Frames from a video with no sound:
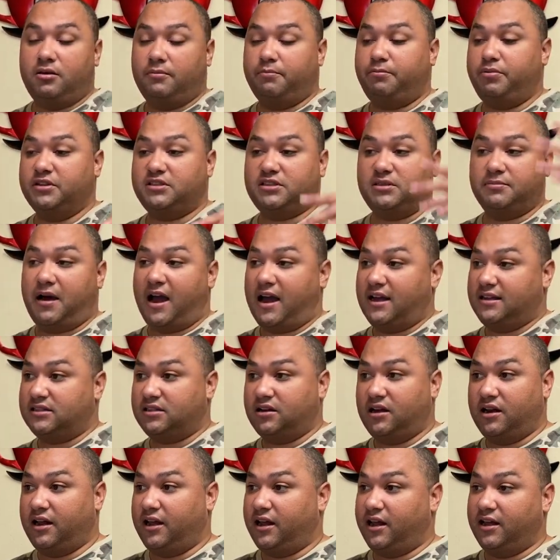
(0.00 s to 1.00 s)
Put some ice
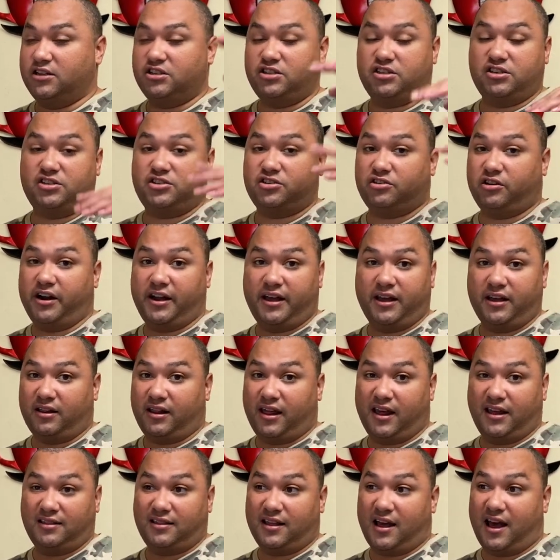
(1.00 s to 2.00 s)
on it and just drink it
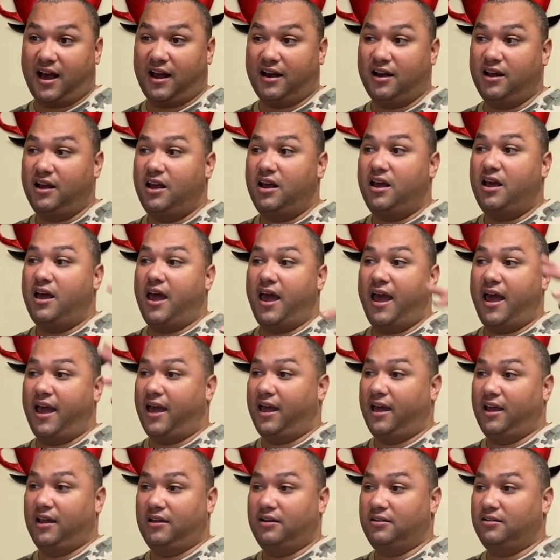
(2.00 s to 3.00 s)
like that,
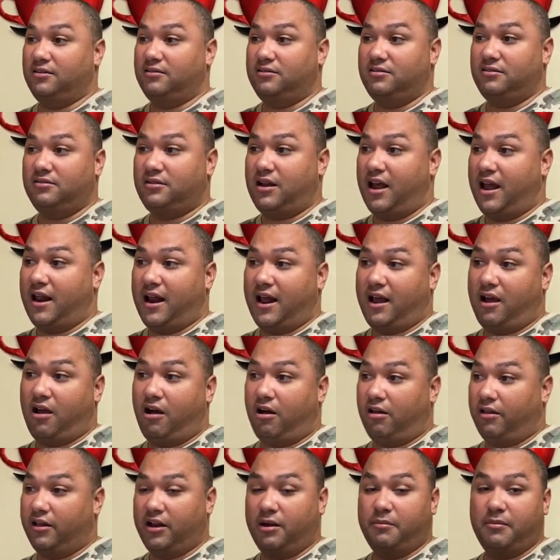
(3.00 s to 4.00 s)
and and I
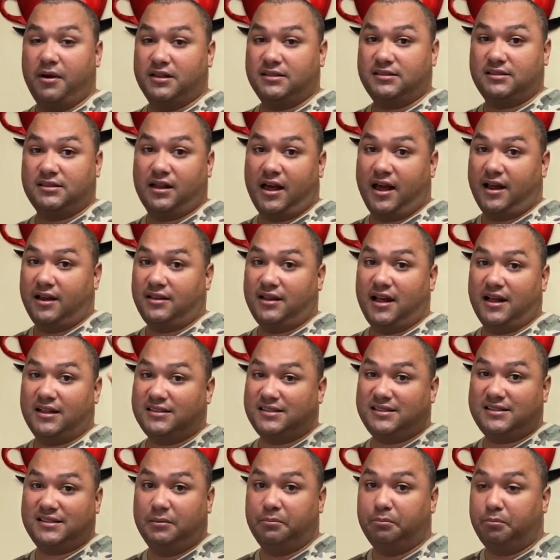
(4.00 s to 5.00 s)
call it a mudslide.
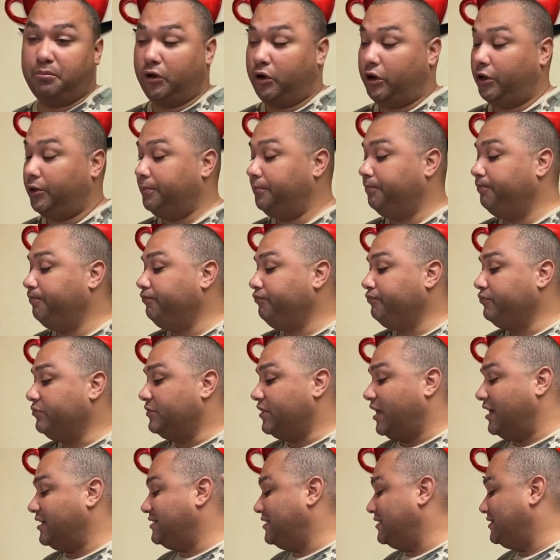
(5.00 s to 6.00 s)
That's simple.
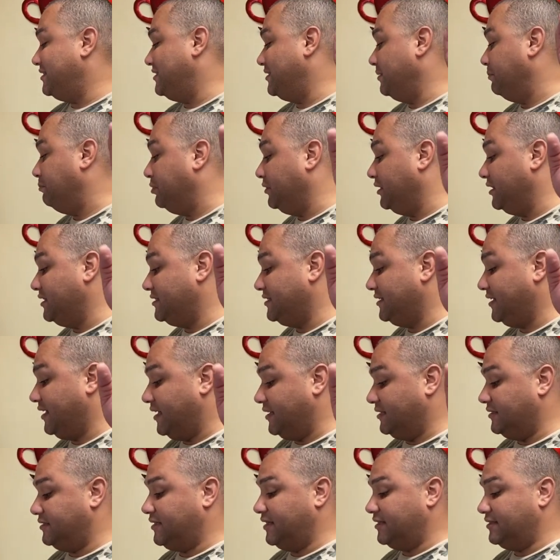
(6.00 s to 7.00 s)
That's as simple as it
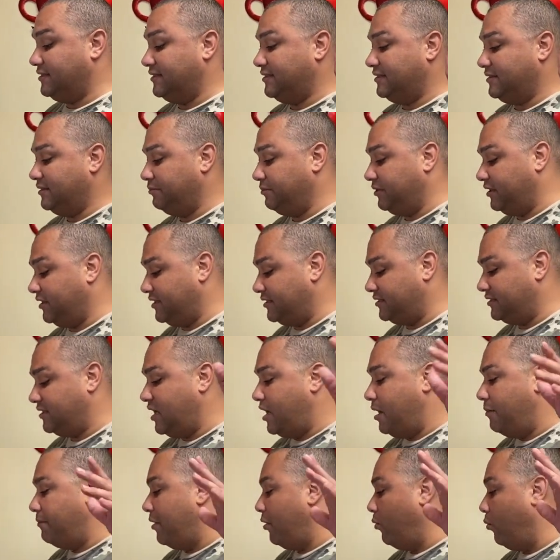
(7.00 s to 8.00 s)
is. That's as simple as it
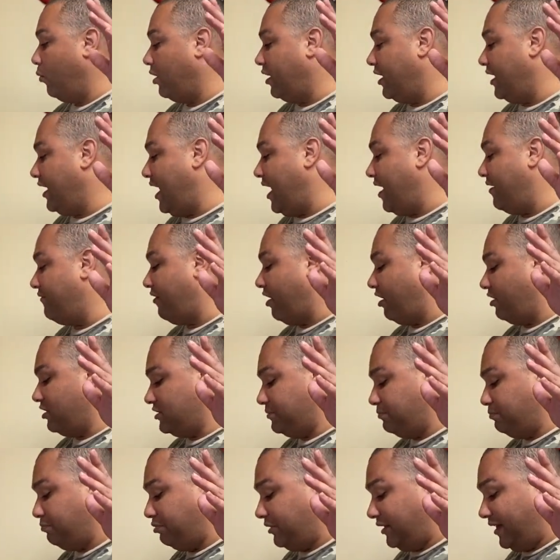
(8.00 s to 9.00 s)
is. But we're gonna have
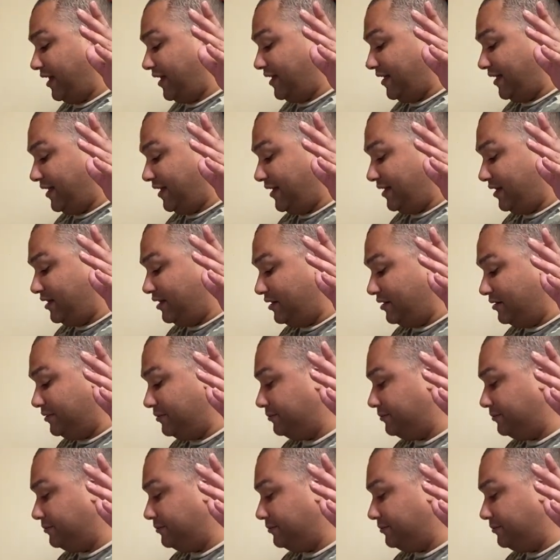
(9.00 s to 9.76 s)
ours blended